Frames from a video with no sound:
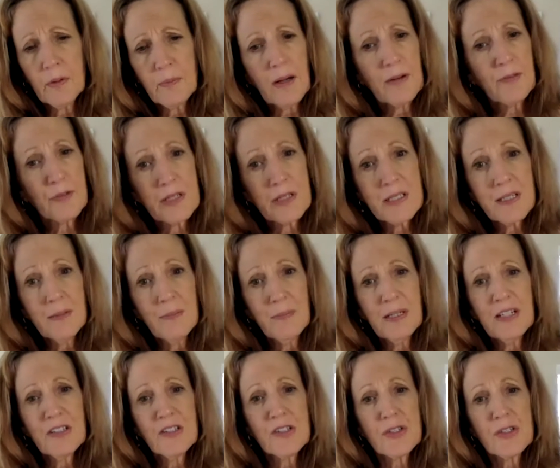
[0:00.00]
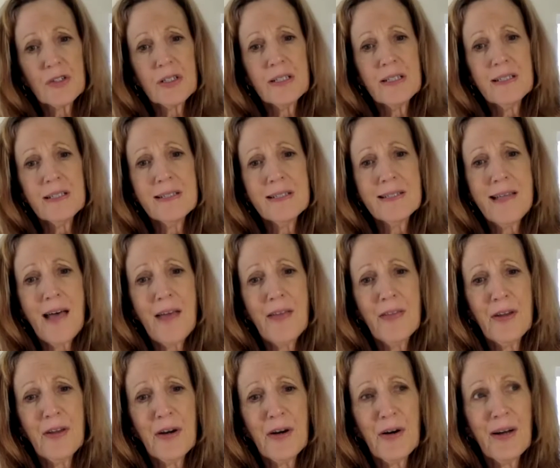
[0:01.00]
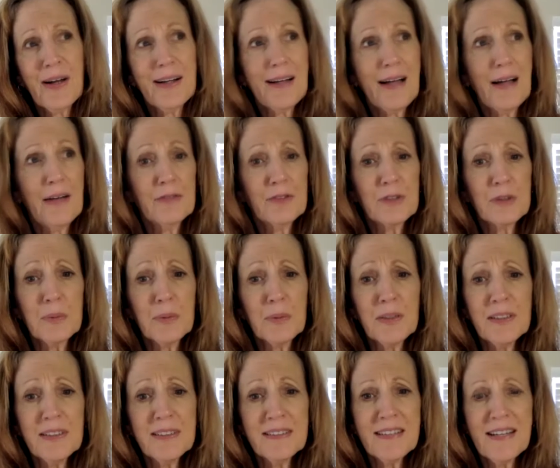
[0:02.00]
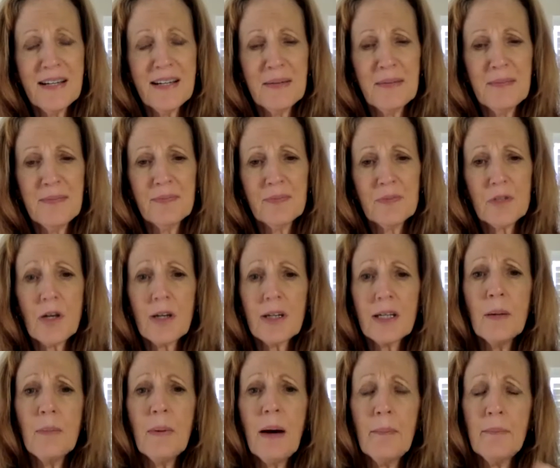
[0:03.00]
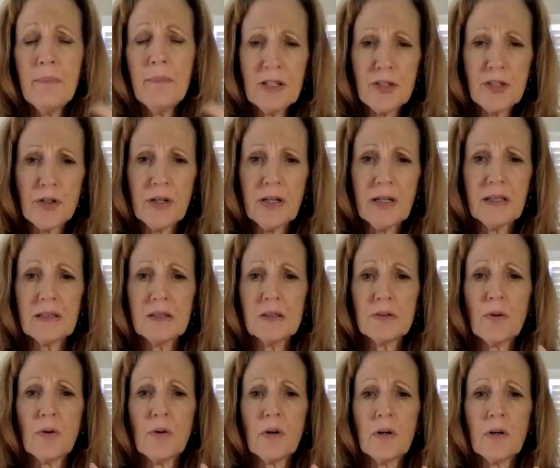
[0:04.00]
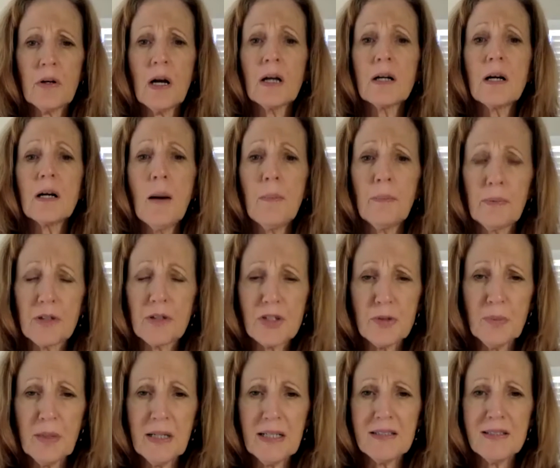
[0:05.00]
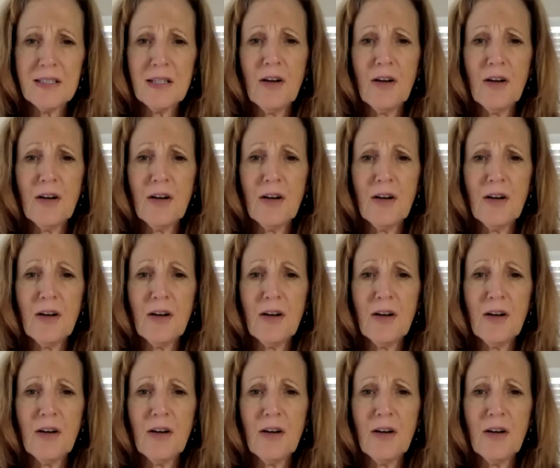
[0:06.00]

my friends in ministry is that they're uncomfortable talking about metrics or accomplishments.